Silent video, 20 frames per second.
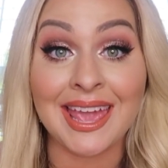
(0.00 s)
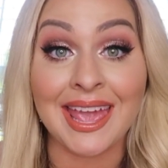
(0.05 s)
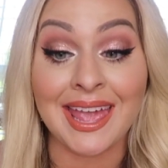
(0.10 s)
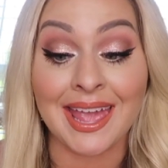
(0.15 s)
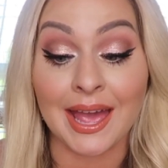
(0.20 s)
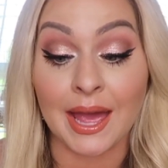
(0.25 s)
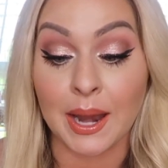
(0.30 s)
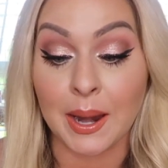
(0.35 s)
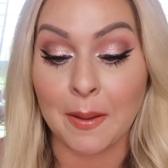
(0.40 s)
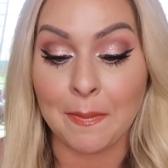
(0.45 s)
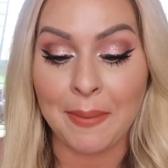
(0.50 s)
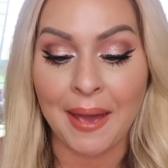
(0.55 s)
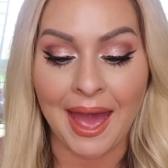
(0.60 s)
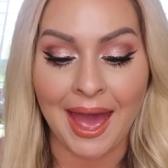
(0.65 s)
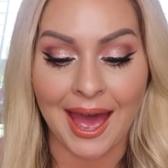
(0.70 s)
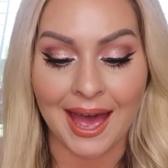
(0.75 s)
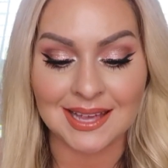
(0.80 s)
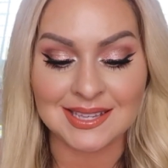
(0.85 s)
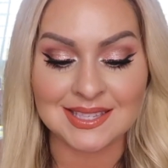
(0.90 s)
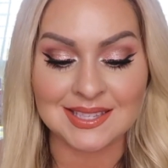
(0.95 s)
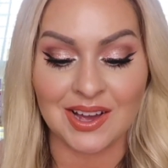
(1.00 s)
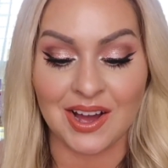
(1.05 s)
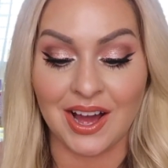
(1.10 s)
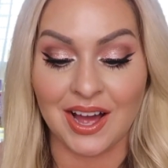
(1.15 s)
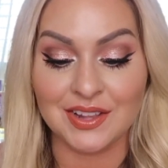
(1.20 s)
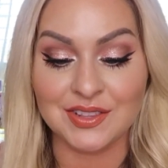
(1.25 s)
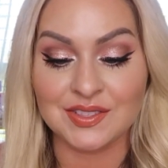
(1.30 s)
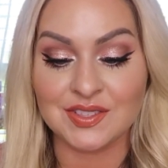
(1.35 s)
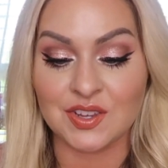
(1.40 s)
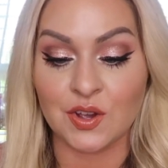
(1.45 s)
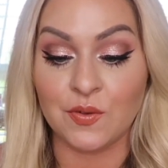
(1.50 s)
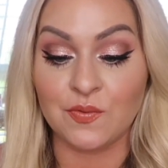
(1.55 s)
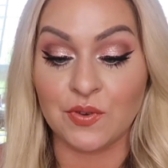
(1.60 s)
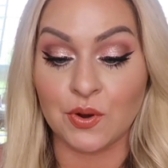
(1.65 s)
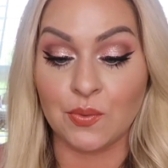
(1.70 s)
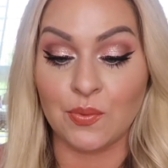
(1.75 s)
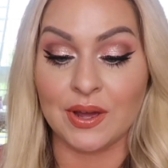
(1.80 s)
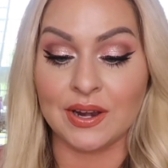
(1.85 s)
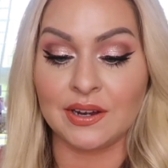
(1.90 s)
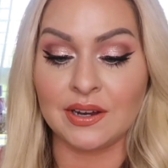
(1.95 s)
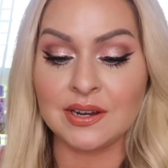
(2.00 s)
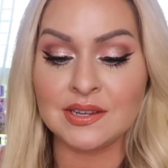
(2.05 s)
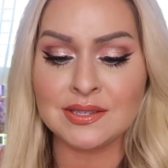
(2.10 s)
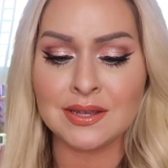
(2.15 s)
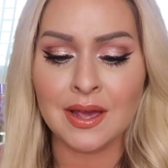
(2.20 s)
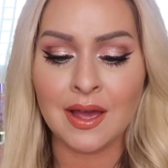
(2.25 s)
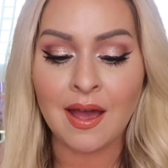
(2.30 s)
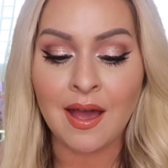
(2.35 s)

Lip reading: can pass on. So for winners,